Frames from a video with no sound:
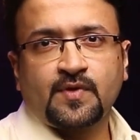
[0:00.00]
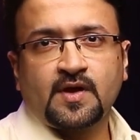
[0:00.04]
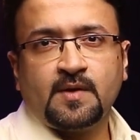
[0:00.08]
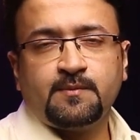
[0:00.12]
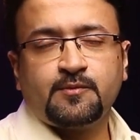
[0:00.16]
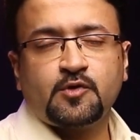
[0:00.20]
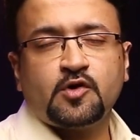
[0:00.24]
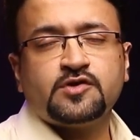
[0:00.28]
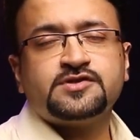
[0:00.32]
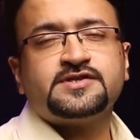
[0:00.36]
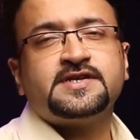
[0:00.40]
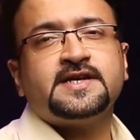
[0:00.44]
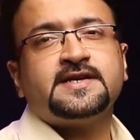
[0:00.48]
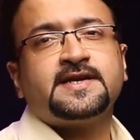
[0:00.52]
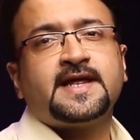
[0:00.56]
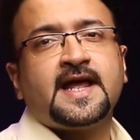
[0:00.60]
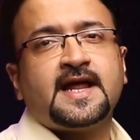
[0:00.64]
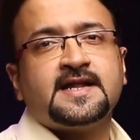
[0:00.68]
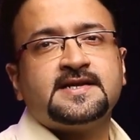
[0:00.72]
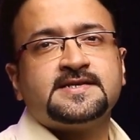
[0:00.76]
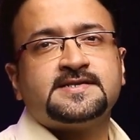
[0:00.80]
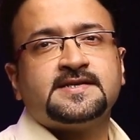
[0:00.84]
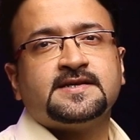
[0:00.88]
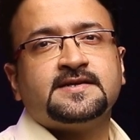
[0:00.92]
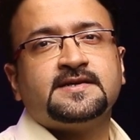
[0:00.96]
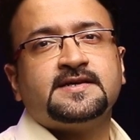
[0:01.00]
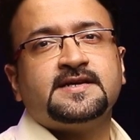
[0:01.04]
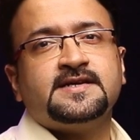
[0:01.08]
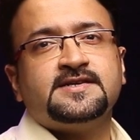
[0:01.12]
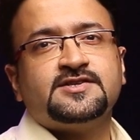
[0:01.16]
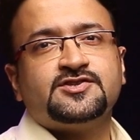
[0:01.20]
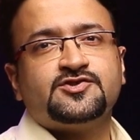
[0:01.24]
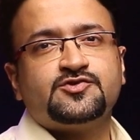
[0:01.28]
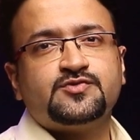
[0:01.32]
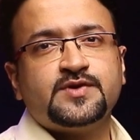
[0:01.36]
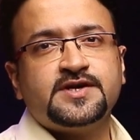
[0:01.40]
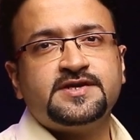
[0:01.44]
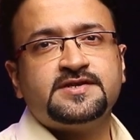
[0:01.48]
Prostate cancer
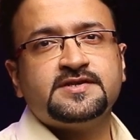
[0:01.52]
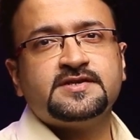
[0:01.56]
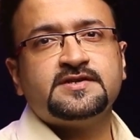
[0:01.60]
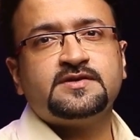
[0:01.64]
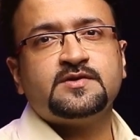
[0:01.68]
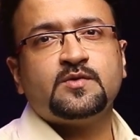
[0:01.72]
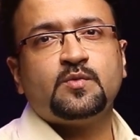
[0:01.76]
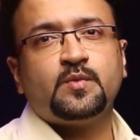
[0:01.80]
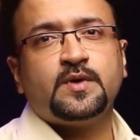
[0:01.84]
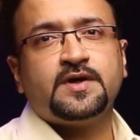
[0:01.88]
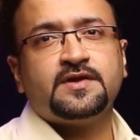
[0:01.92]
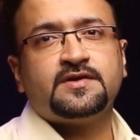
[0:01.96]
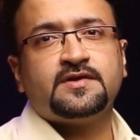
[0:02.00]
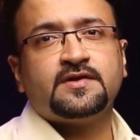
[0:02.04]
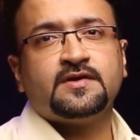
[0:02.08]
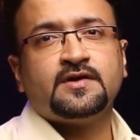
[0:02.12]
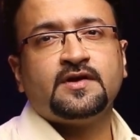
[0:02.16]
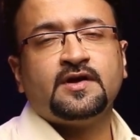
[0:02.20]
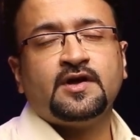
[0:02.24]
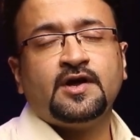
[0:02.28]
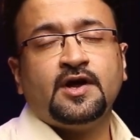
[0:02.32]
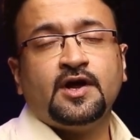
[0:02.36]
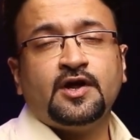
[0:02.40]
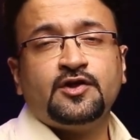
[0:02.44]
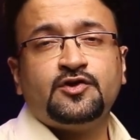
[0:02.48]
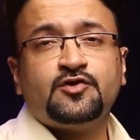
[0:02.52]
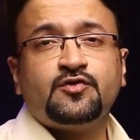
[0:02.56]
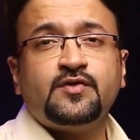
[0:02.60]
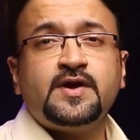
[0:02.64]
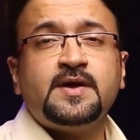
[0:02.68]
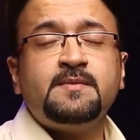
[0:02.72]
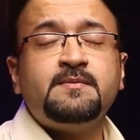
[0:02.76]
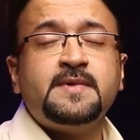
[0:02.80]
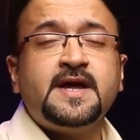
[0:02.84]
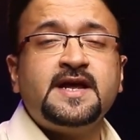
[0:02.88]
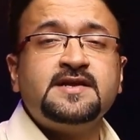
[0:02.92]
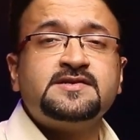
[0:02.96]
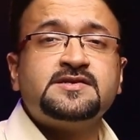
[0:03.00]
is treated with three
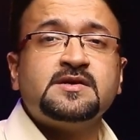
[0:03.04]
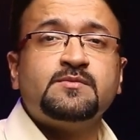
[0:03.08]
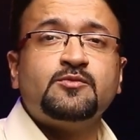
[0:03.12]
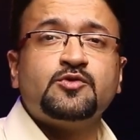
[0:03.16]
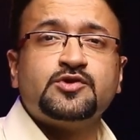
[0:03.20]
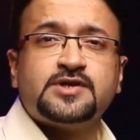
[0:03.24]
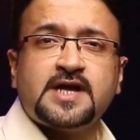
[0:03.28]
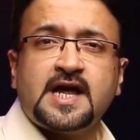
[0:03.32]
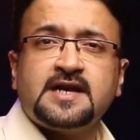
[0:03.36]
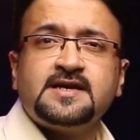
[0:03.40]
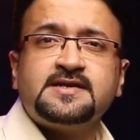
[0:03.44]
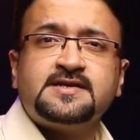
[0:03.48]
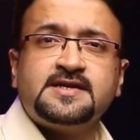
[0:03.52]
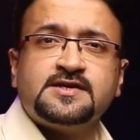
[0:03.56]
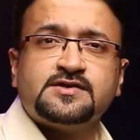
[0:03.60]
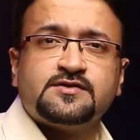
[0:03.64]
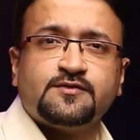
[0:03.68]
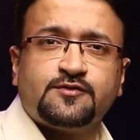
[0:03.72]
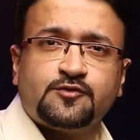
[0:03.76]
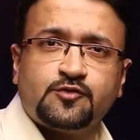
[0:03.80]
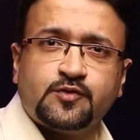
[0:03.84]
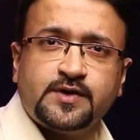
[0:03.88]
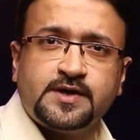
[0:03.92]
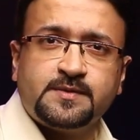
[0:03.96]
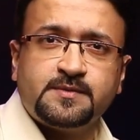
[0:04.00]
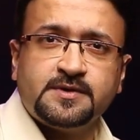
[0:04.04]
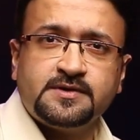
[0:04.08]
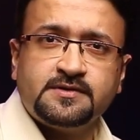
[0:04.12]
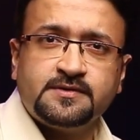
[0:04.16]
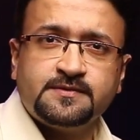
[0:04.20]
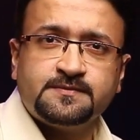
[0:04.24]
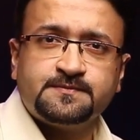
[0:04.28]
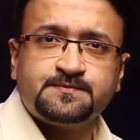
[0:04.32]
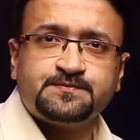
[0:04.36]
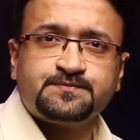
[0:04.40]
major modalities of treatment.